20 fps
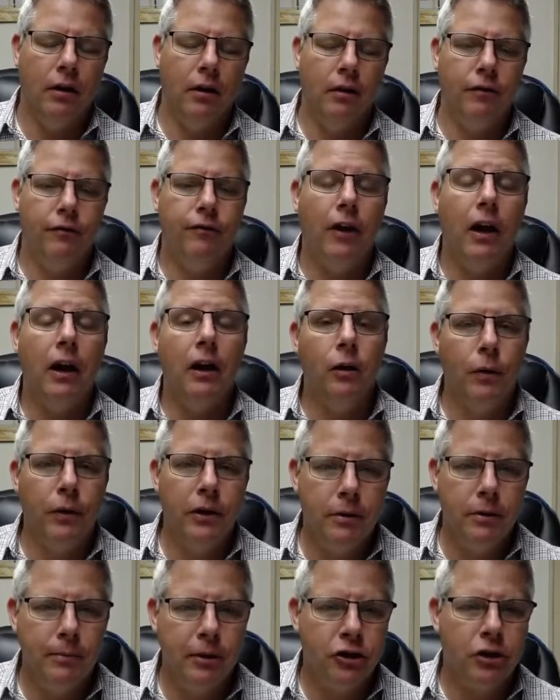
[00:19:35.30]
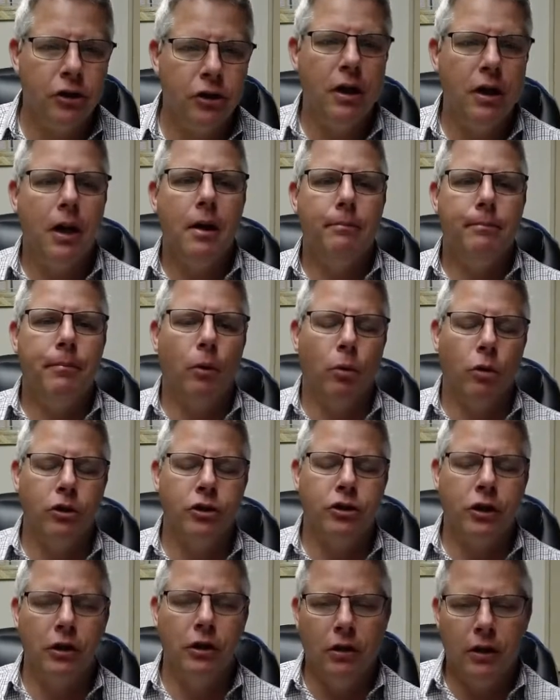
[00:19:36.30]
following Domitian, but we're
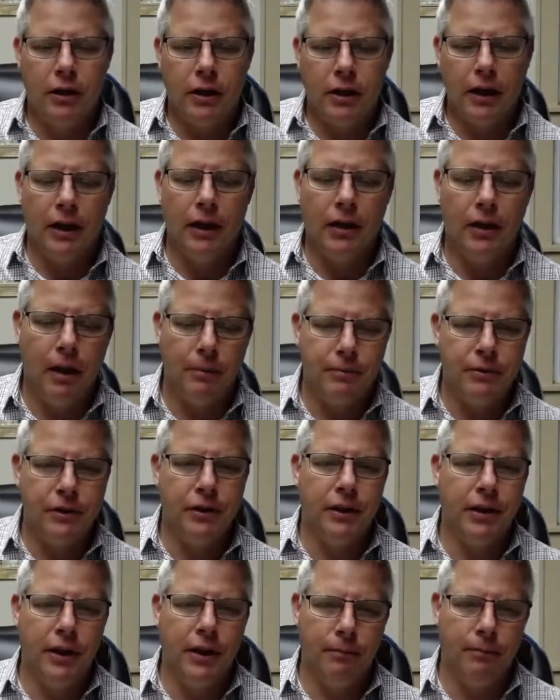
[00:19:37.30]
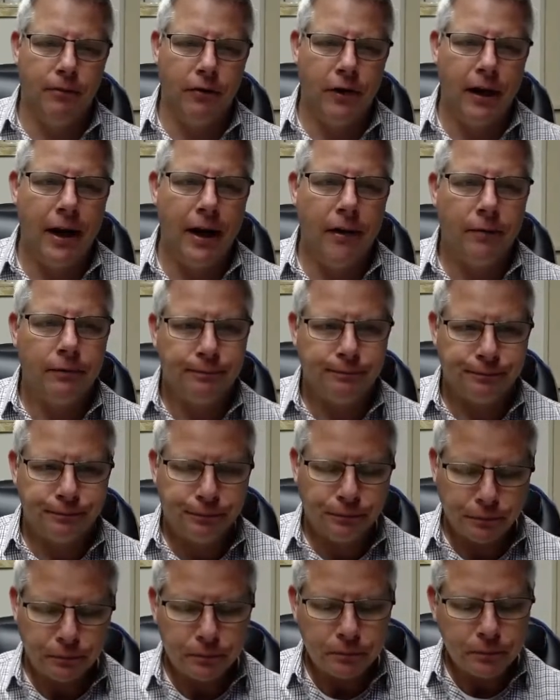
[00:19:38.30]
just going to look it up to him for now.
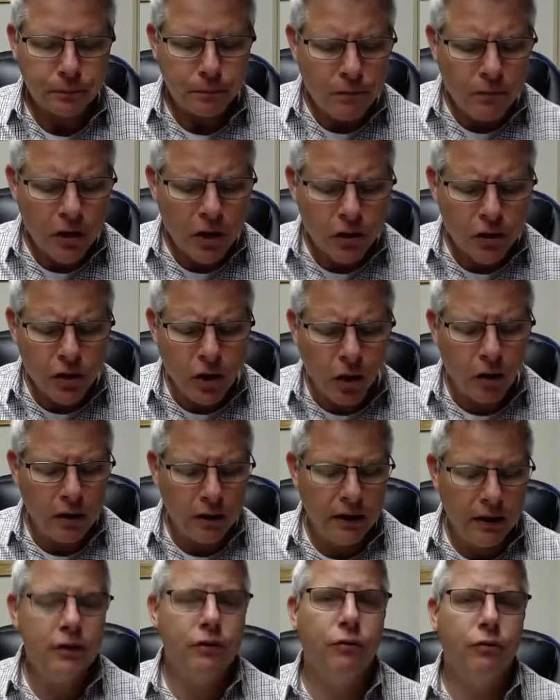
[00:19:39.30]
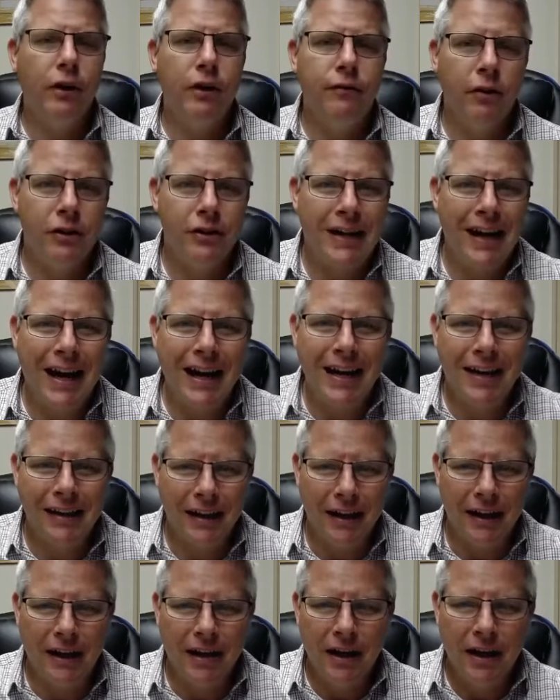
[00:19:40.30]
So let's read verse 8
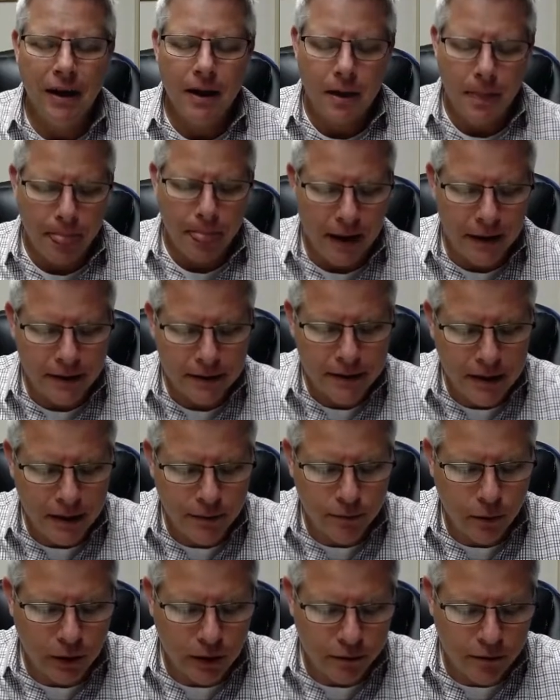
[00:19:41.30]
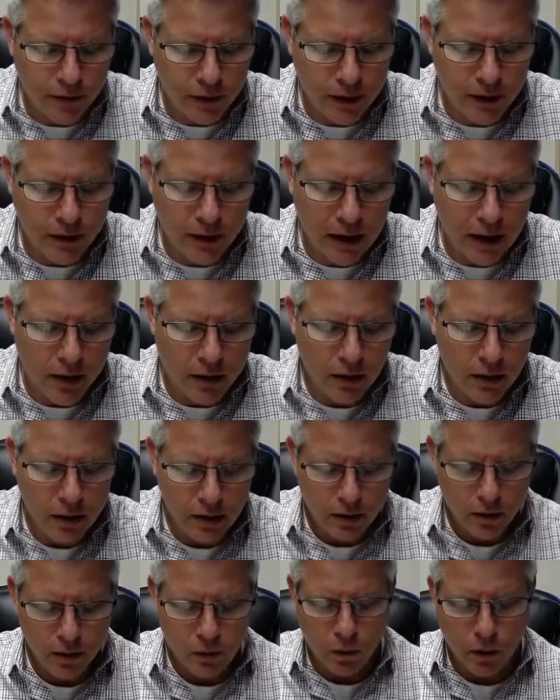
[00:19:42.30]
again and see if we can figure out
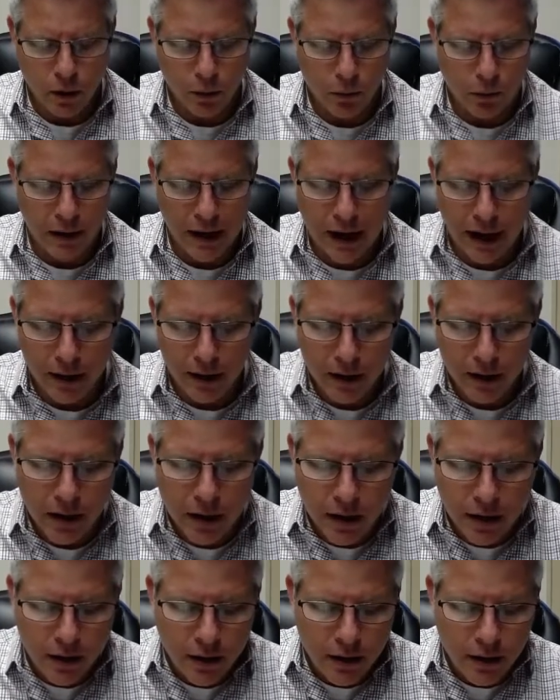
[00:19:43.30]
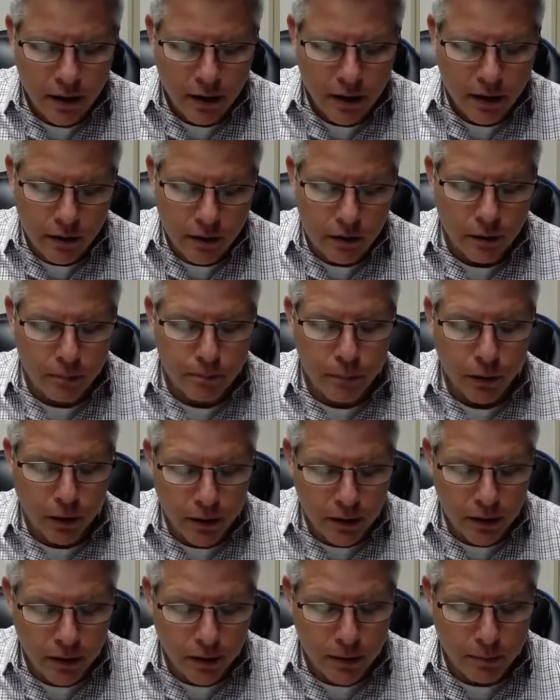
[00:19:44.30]
where we're at.
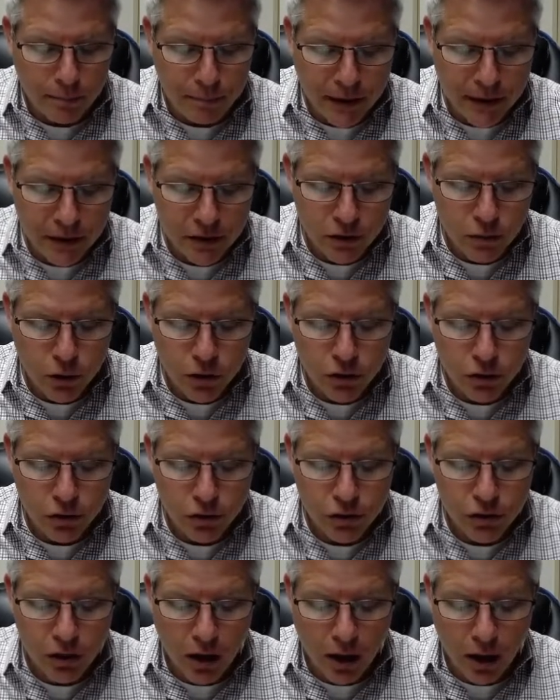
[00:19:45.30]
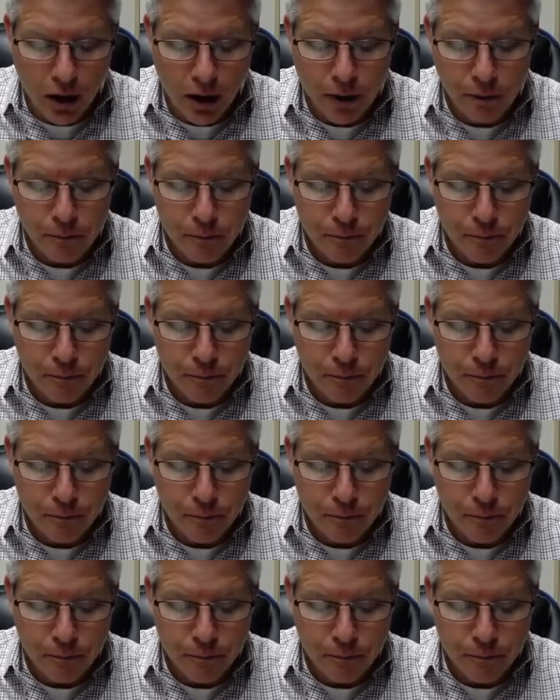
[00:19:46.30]
The beast which you saw